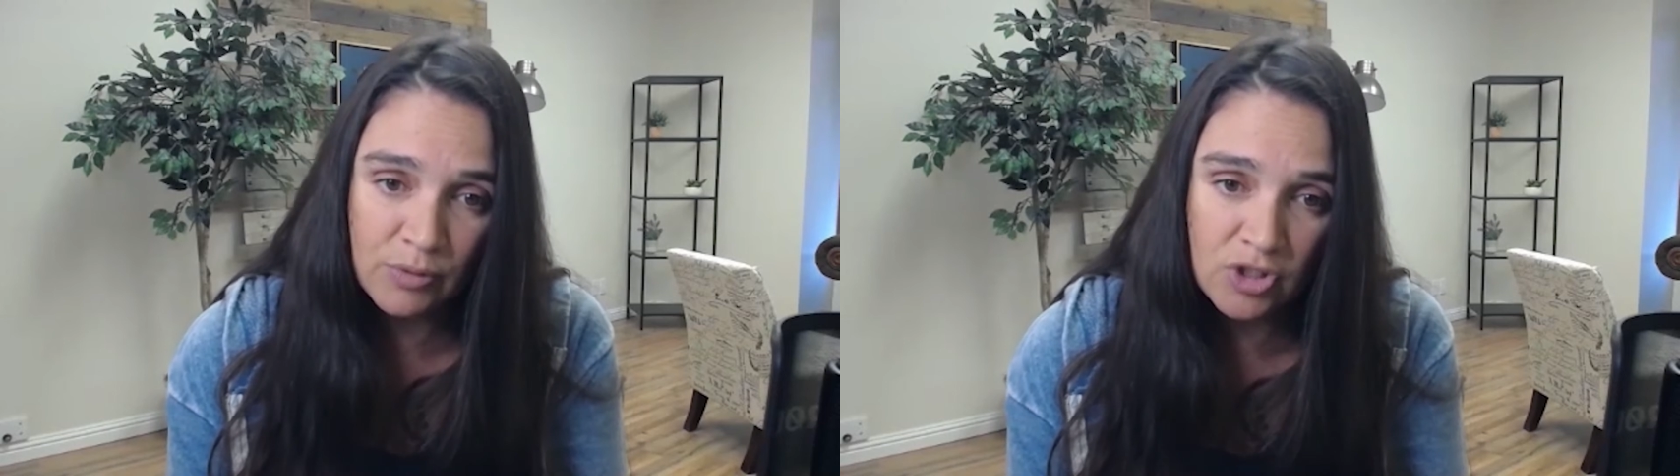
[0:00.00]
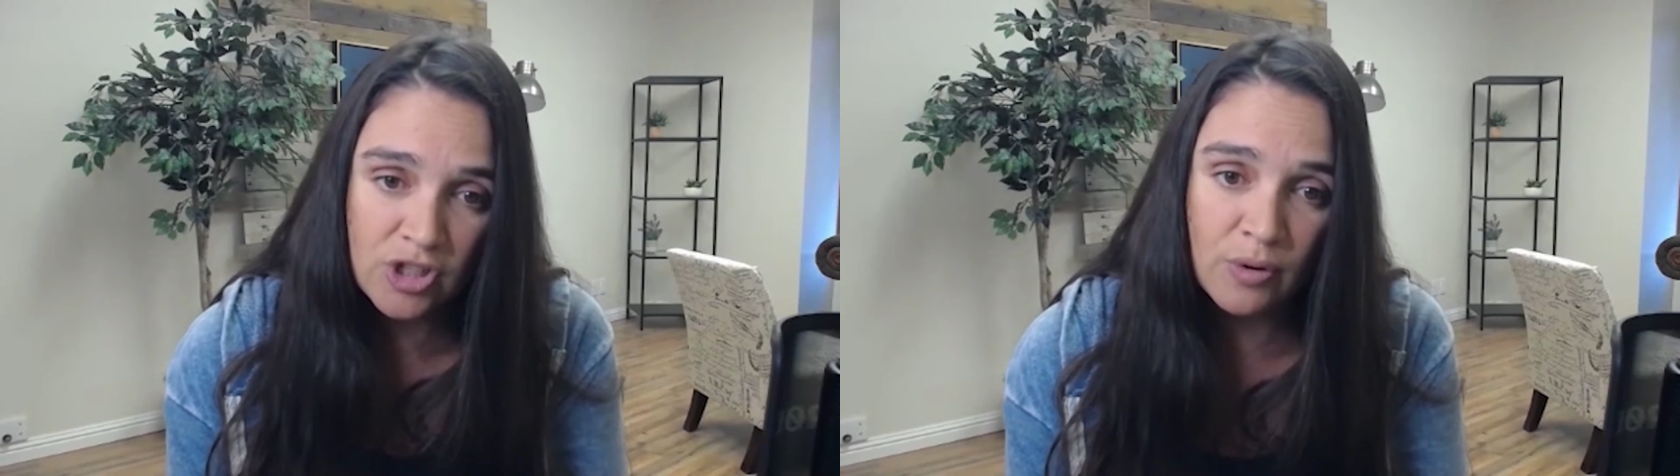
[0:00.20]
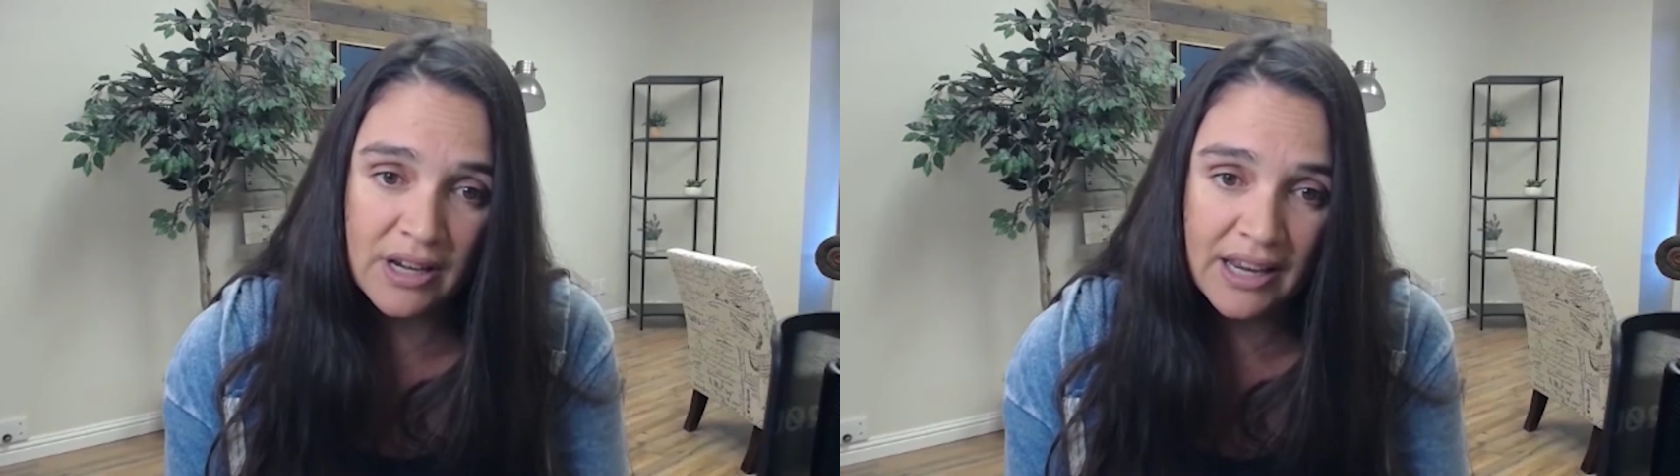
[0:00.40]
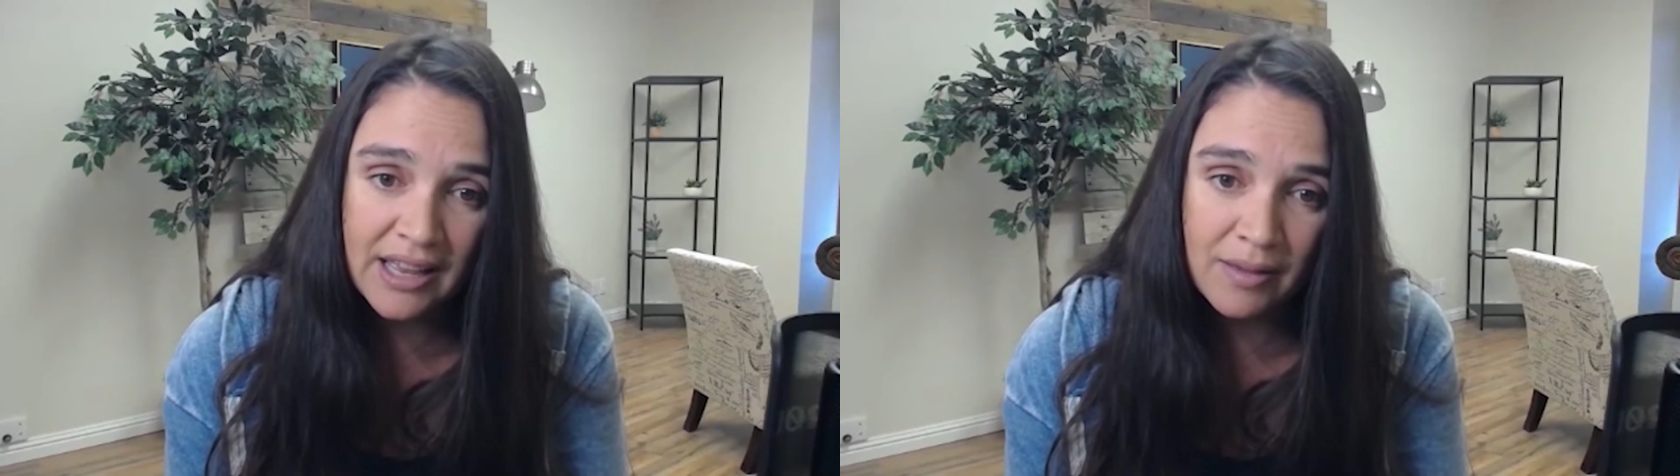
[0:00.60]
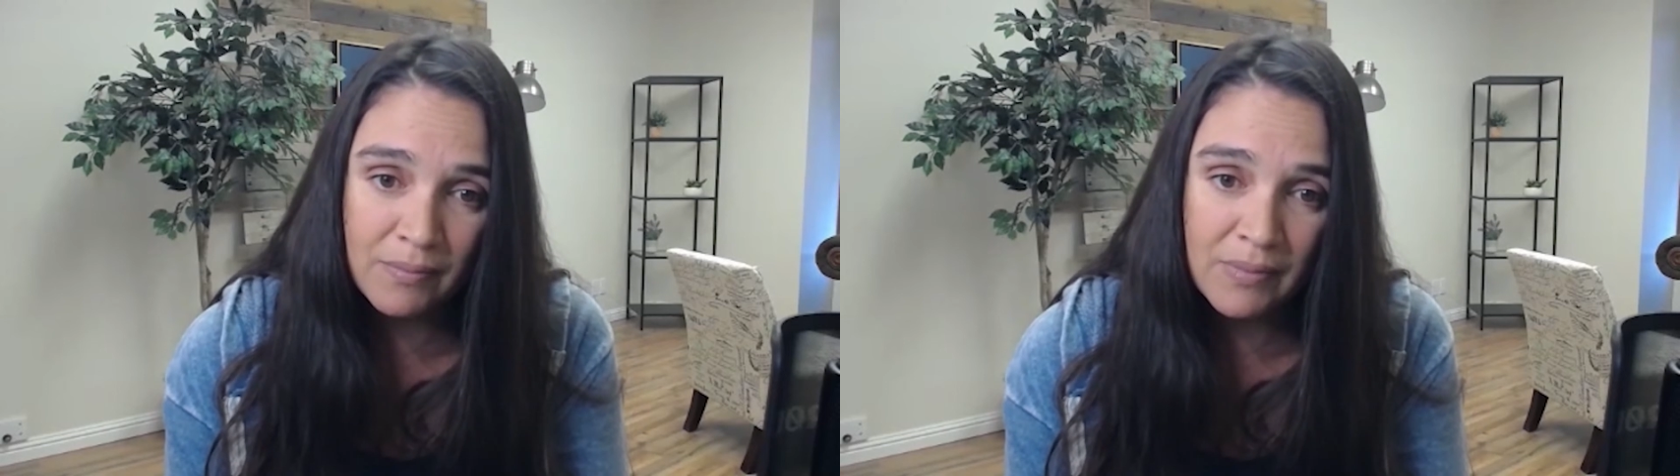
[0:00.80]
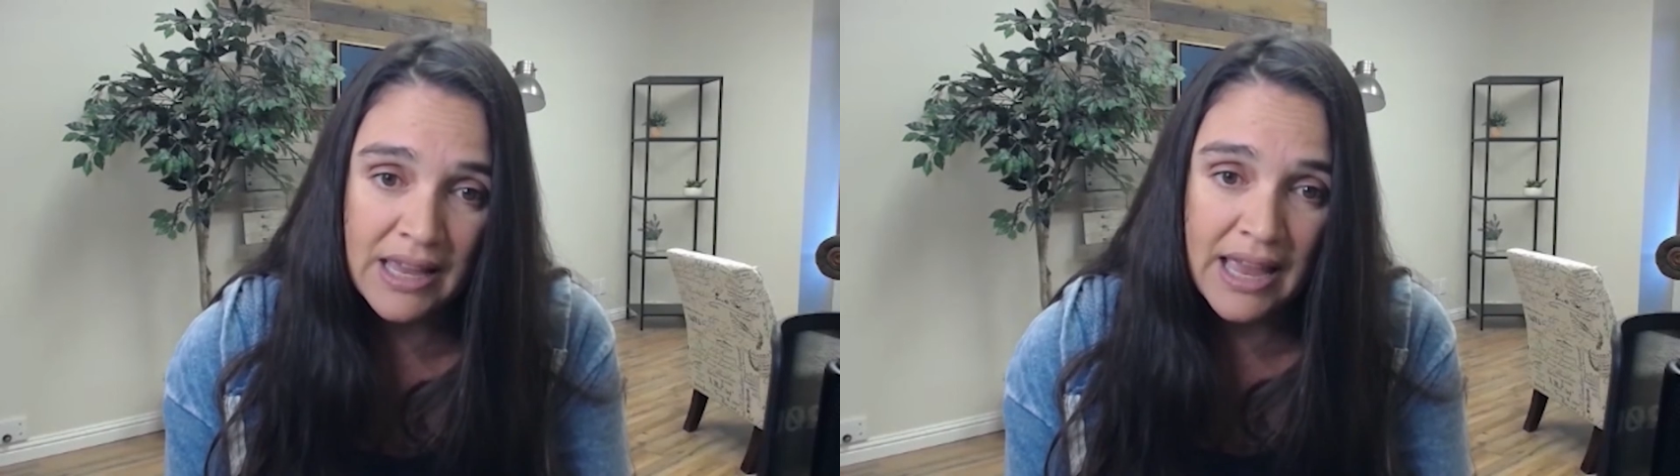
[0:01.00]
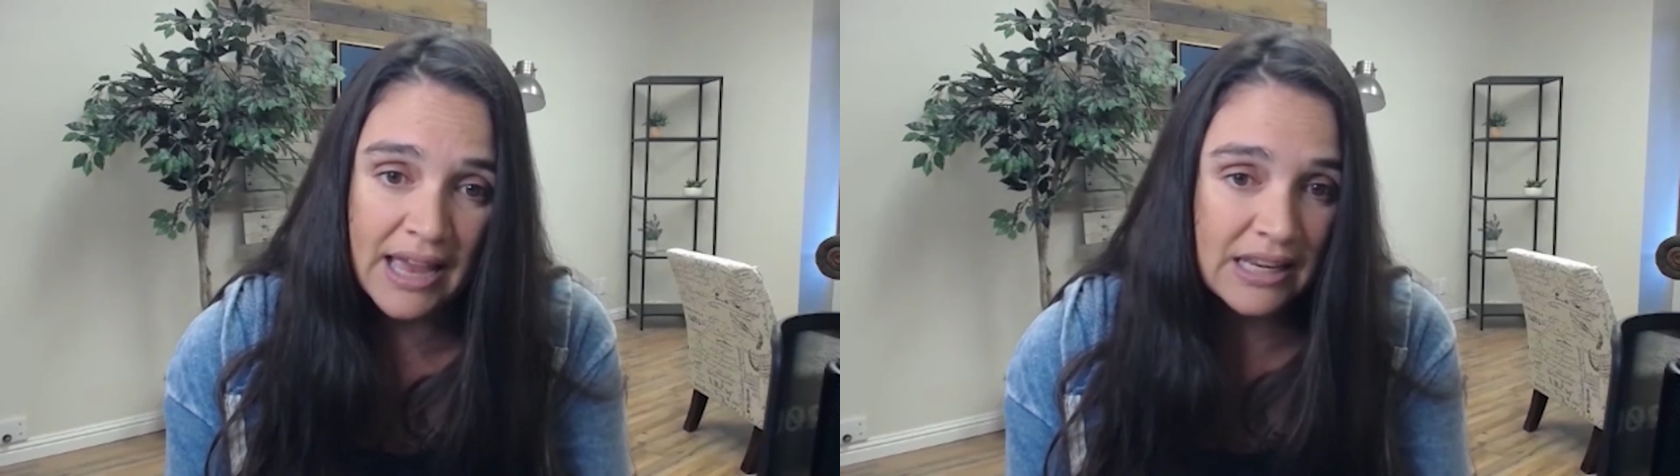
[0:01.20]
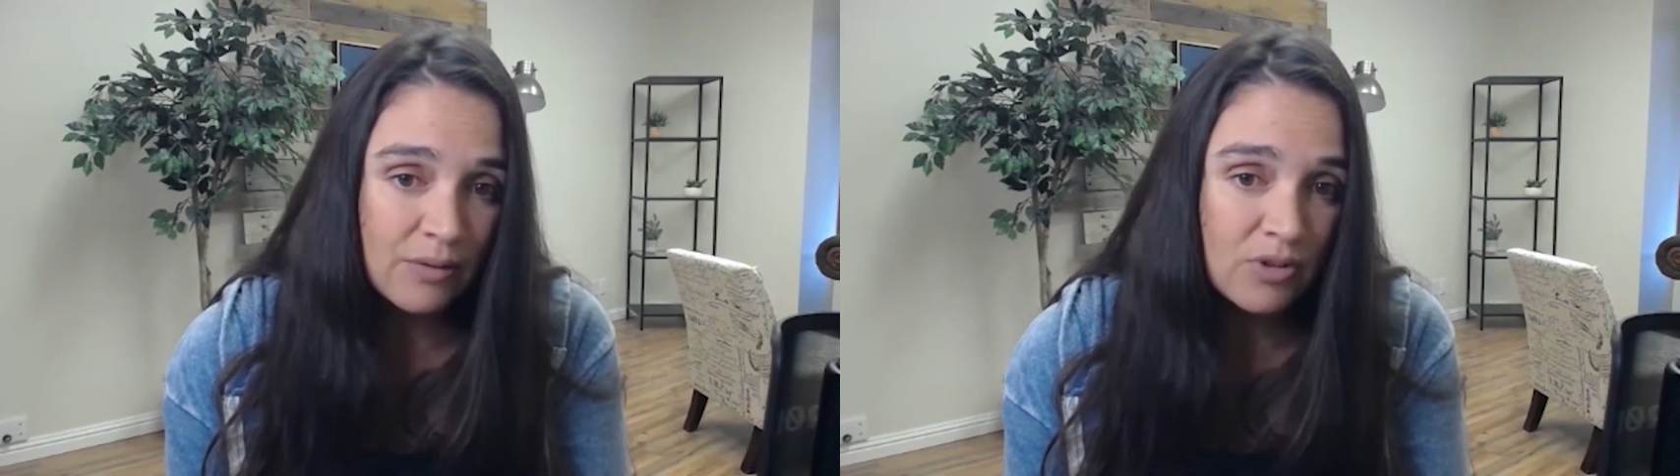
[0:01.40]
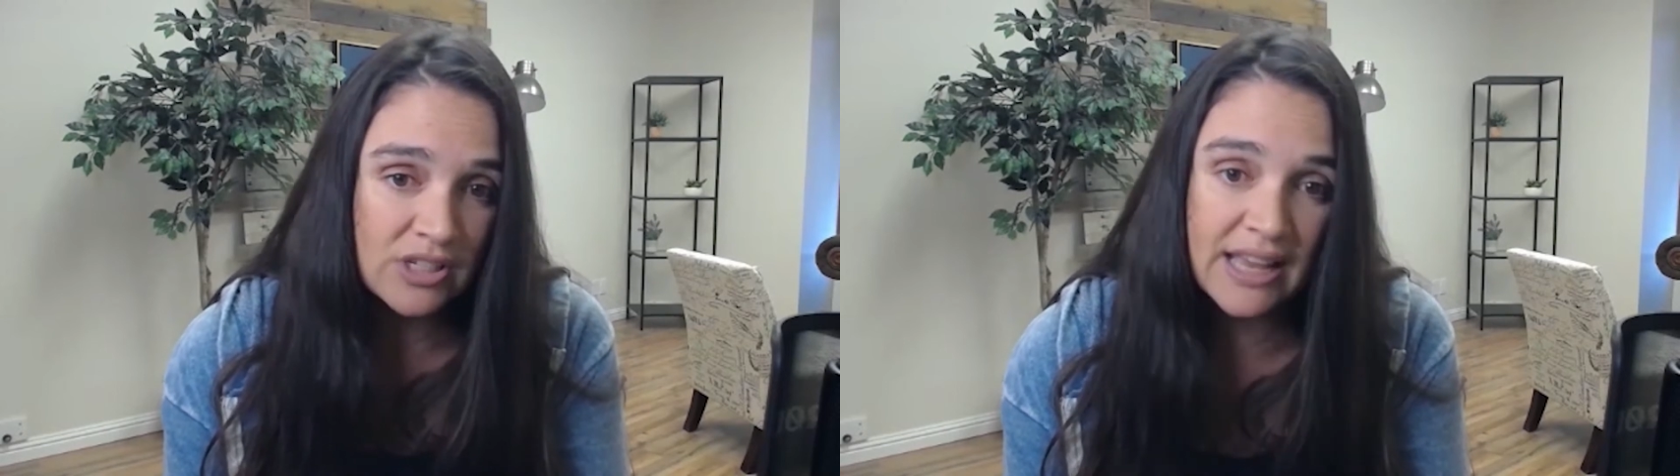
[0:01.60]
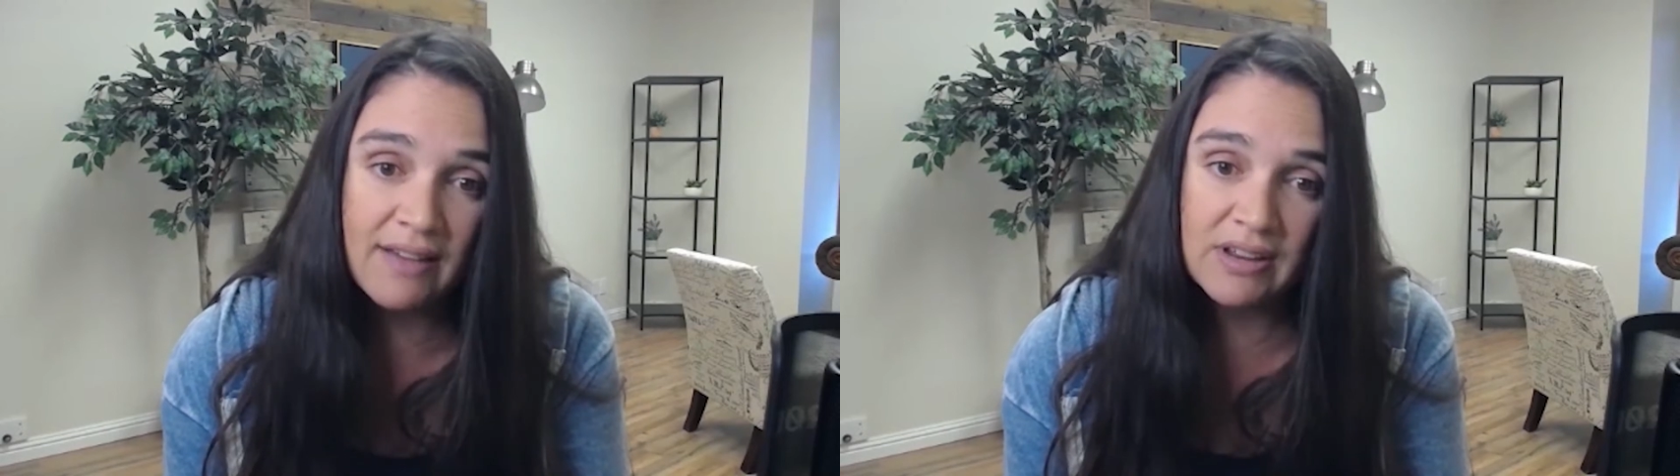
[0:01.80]
was shown to him. And he was
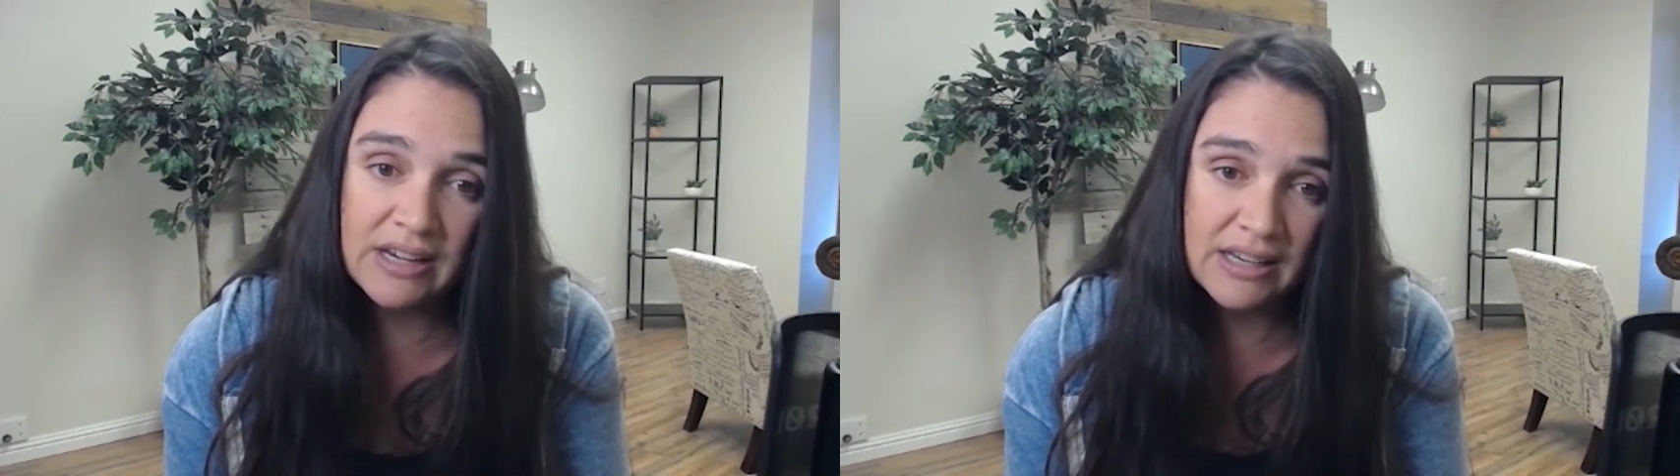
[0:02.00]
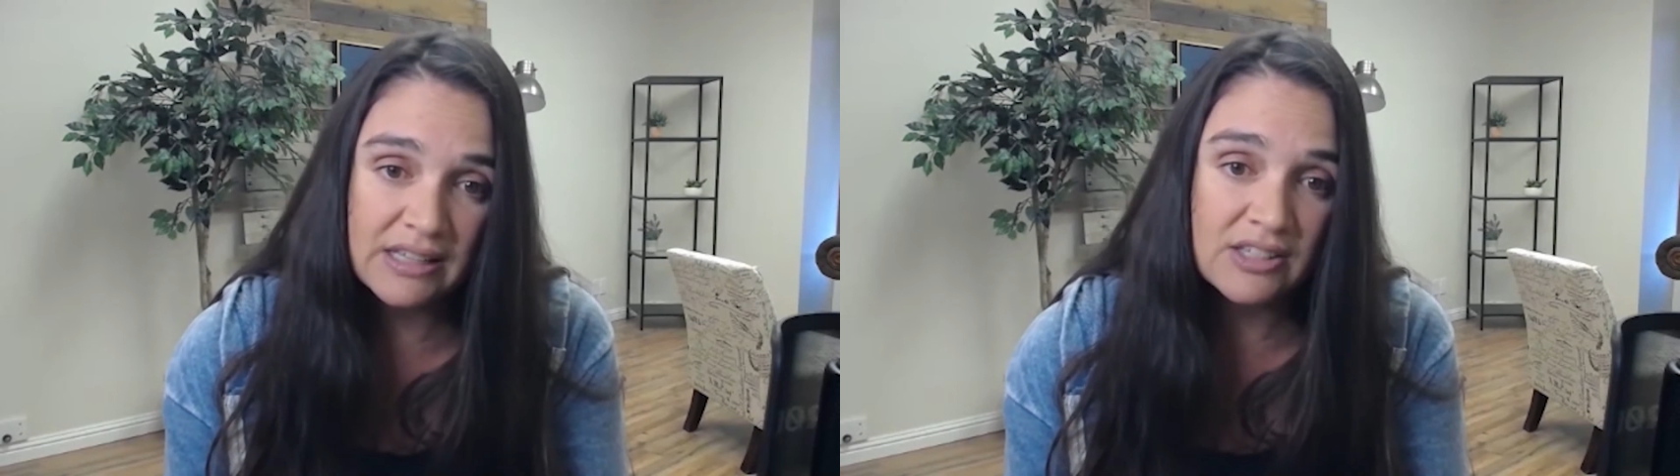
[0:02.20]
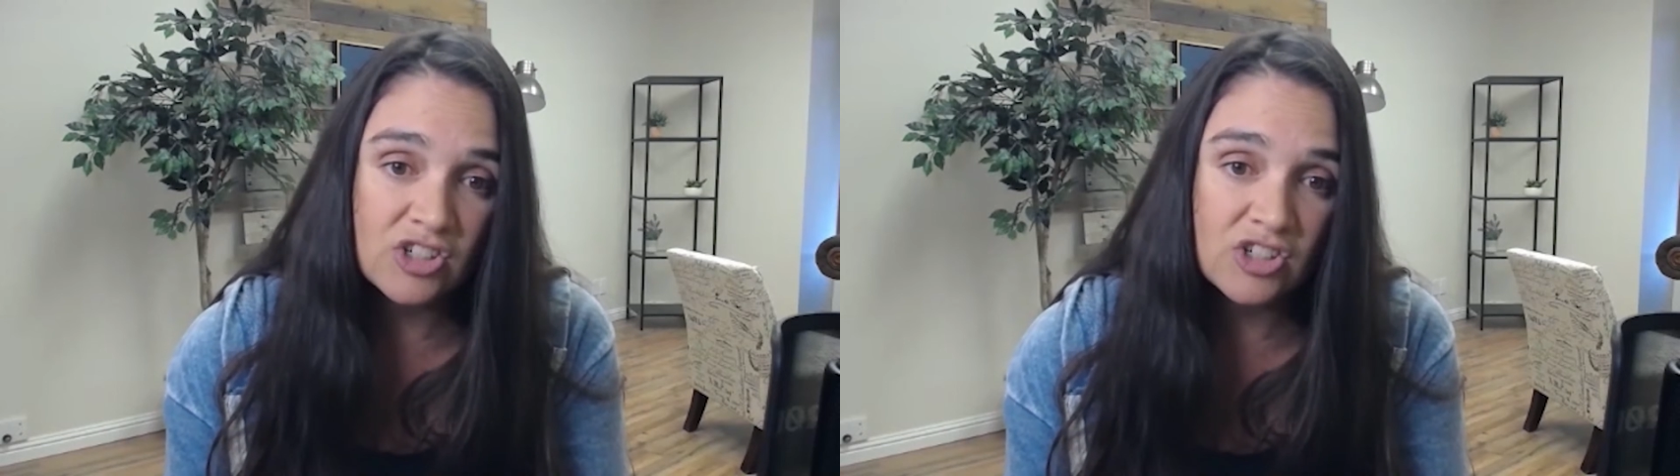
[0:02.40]
just having his